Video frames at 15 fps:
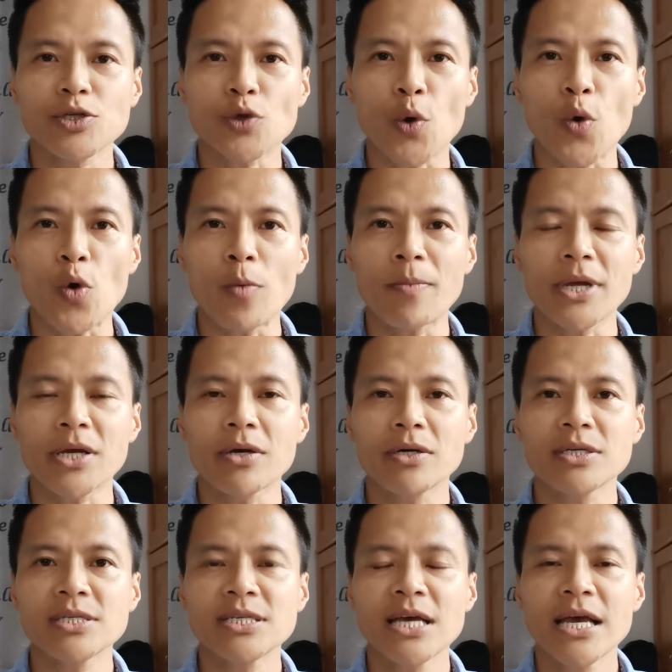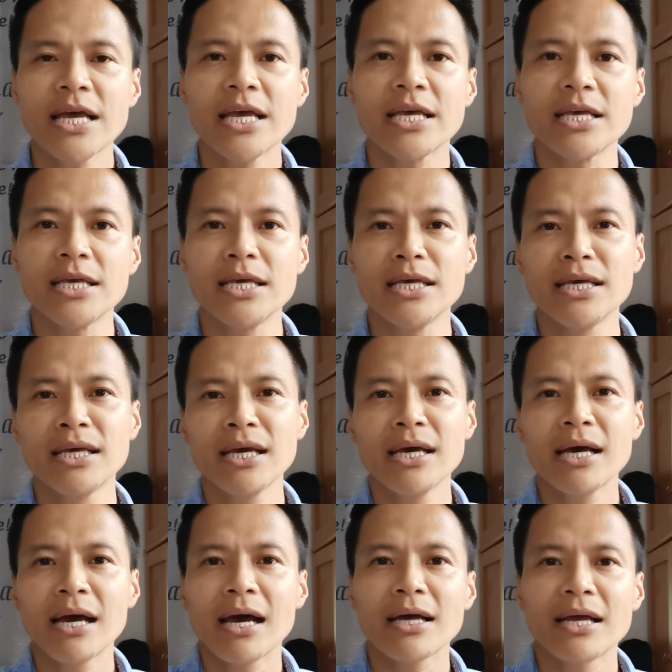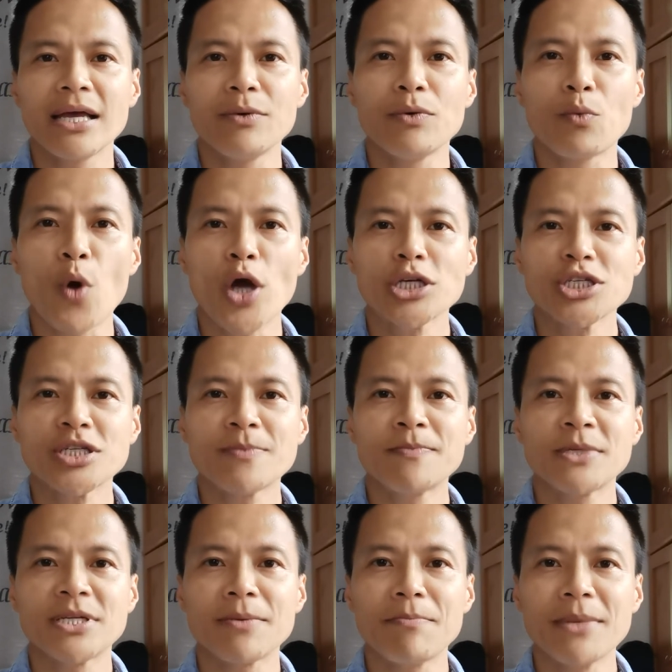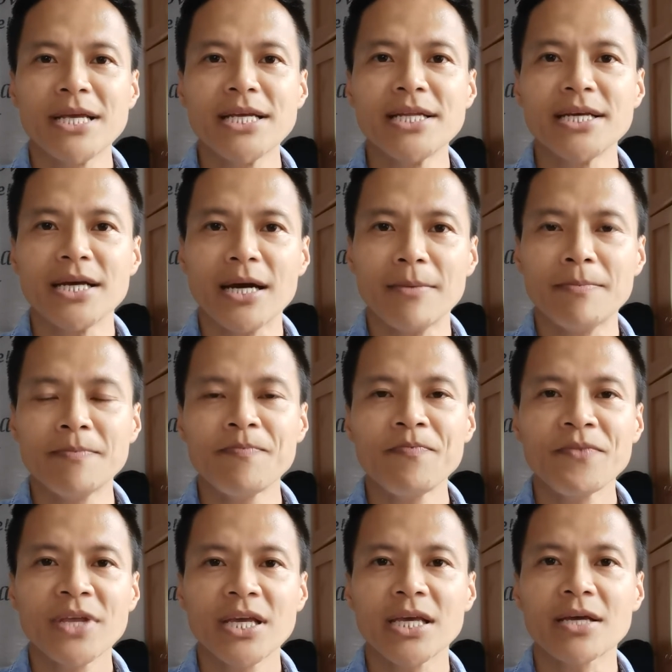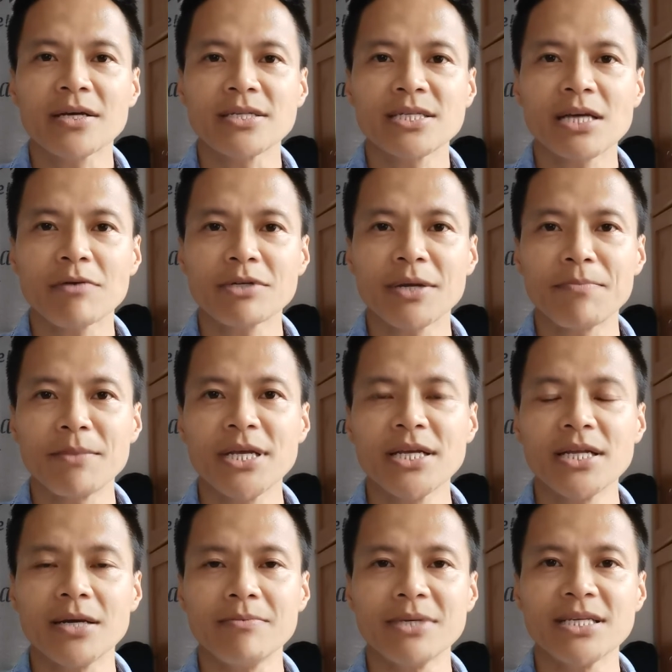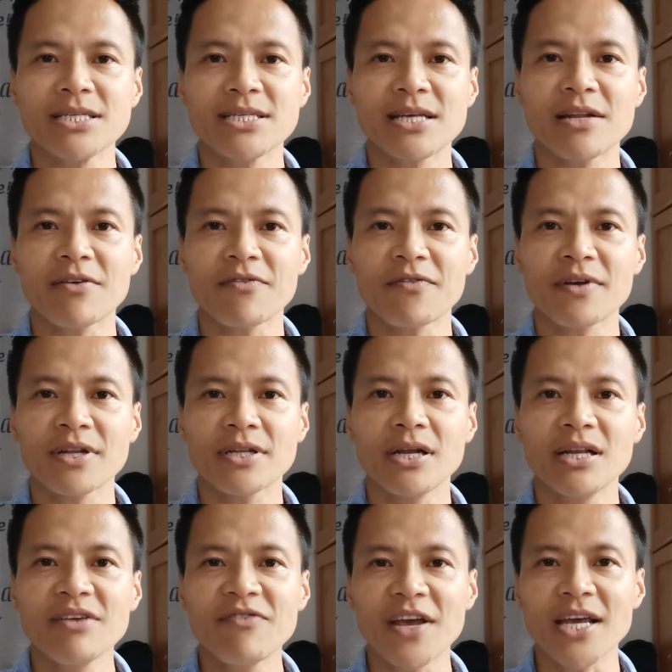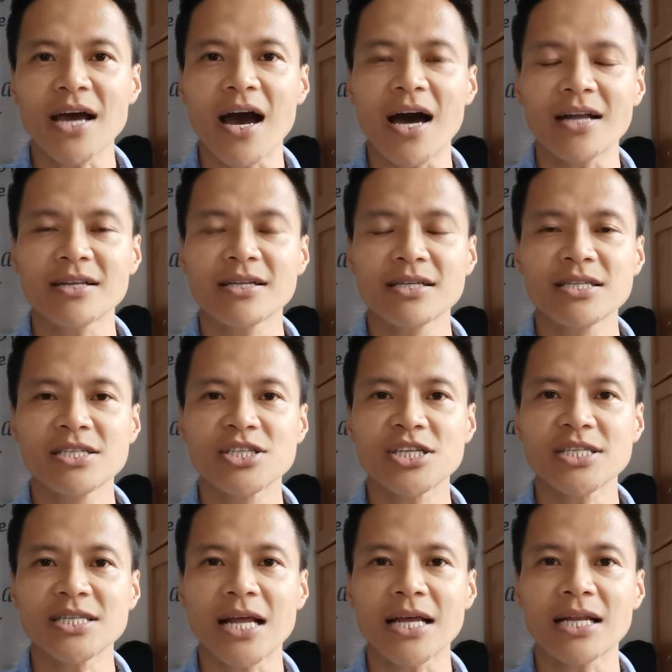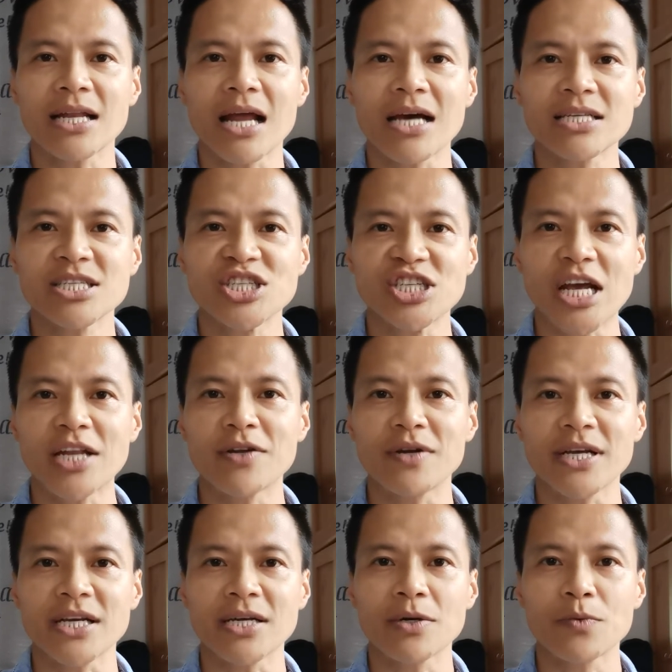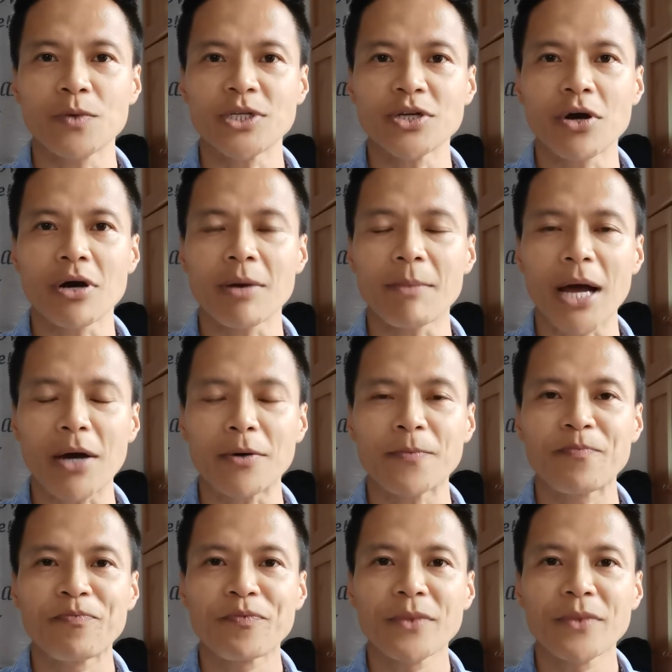Saul because he worshipped the medium, he consulted medium instead of the living God, just like last journaling we talked about.